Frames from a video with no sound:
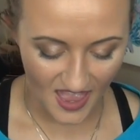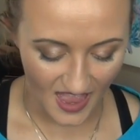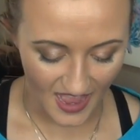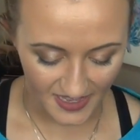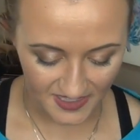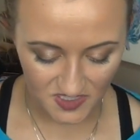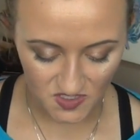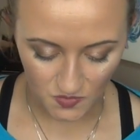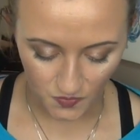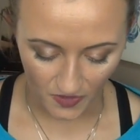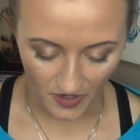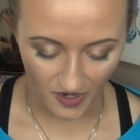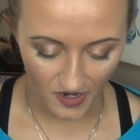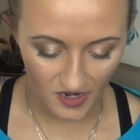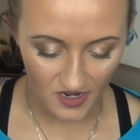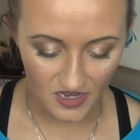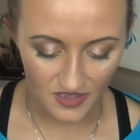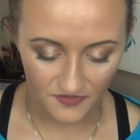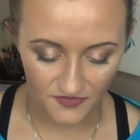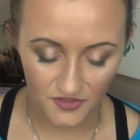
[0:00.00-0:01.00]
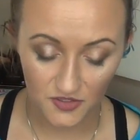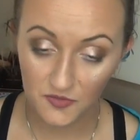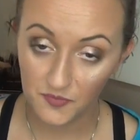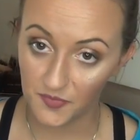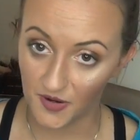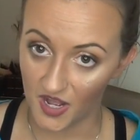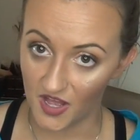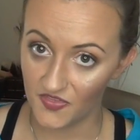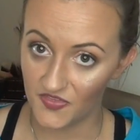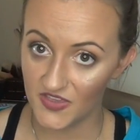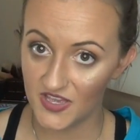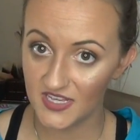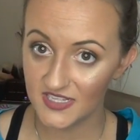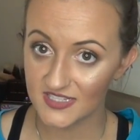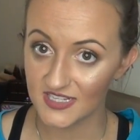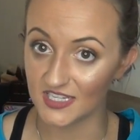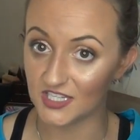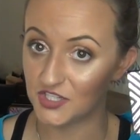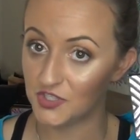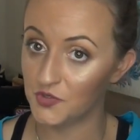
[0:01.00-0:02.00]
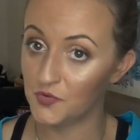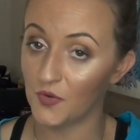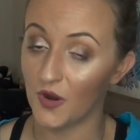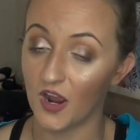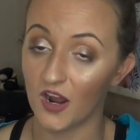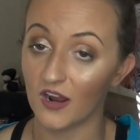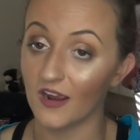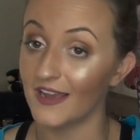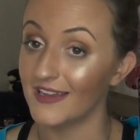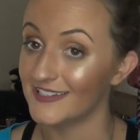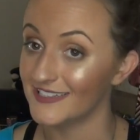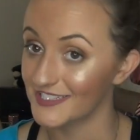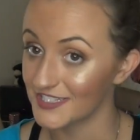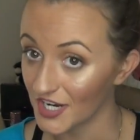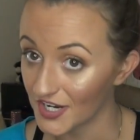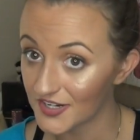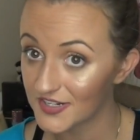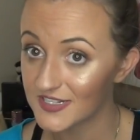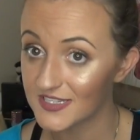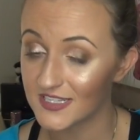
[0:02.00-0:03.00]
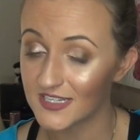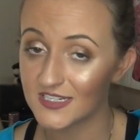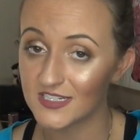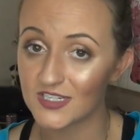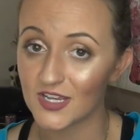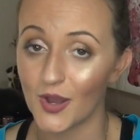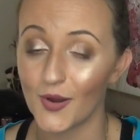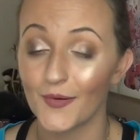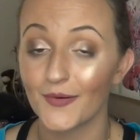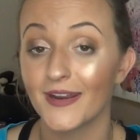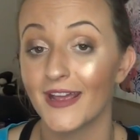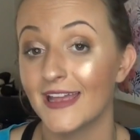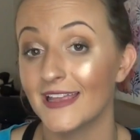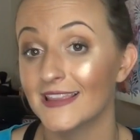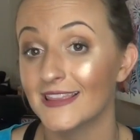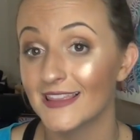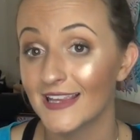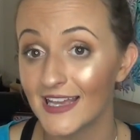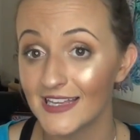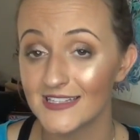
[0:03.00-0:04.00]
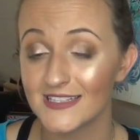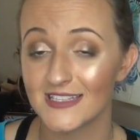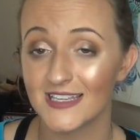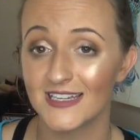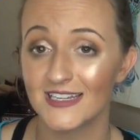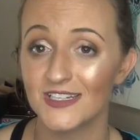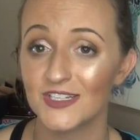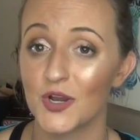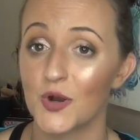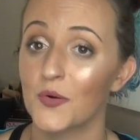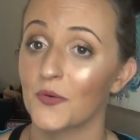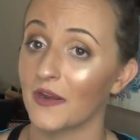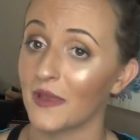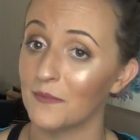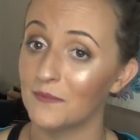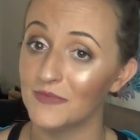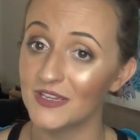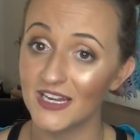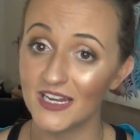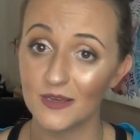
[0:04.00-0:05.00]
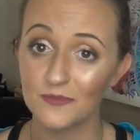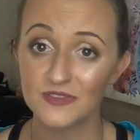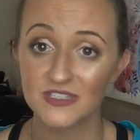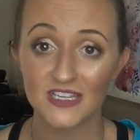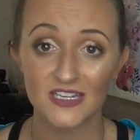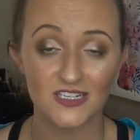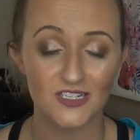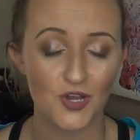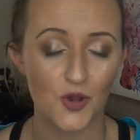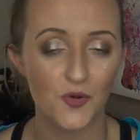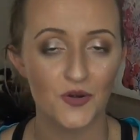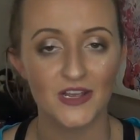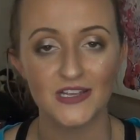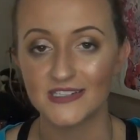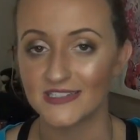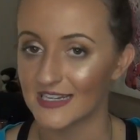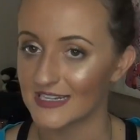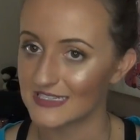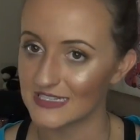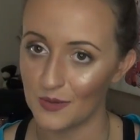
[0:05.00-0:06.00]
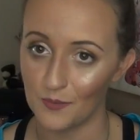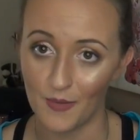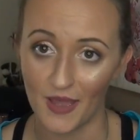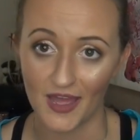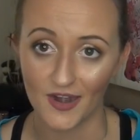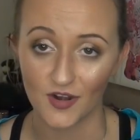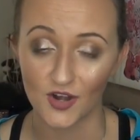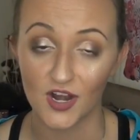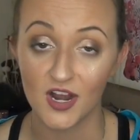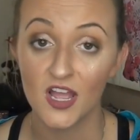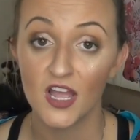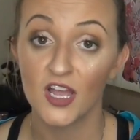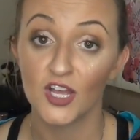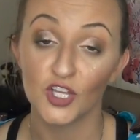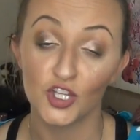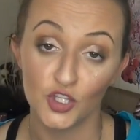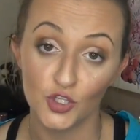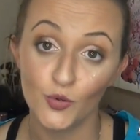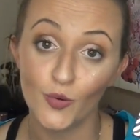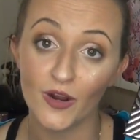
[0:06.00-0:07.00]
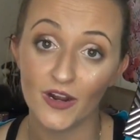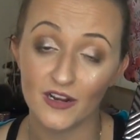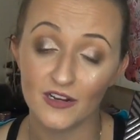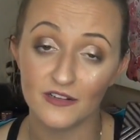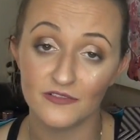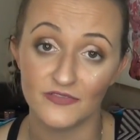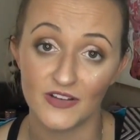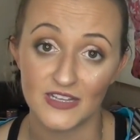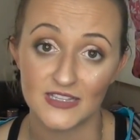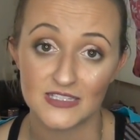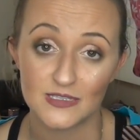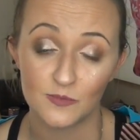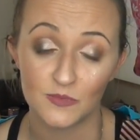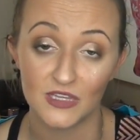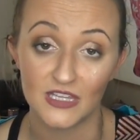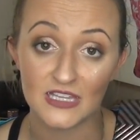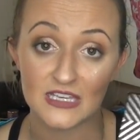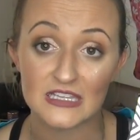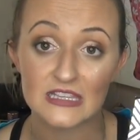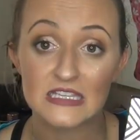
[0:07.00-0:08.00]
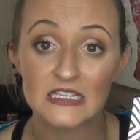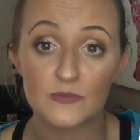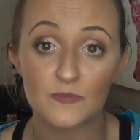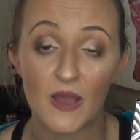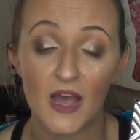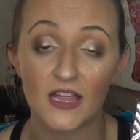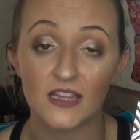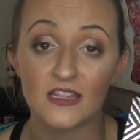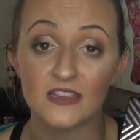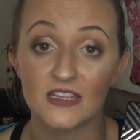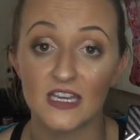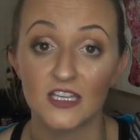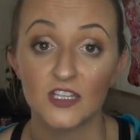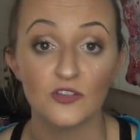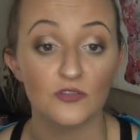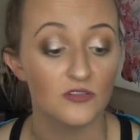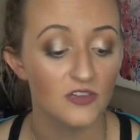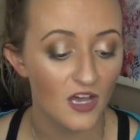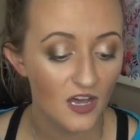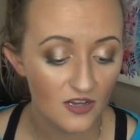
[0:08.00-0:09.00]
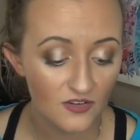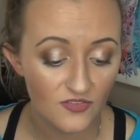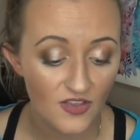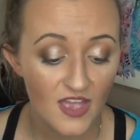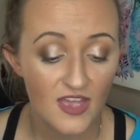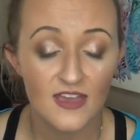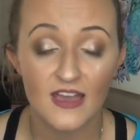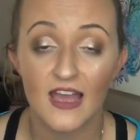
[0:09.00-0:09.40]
I swear if you bought this and you are a dark skin tone, a light skin tone, a medium skin tone, it doesn't matter. You are going to find something in this palette that you love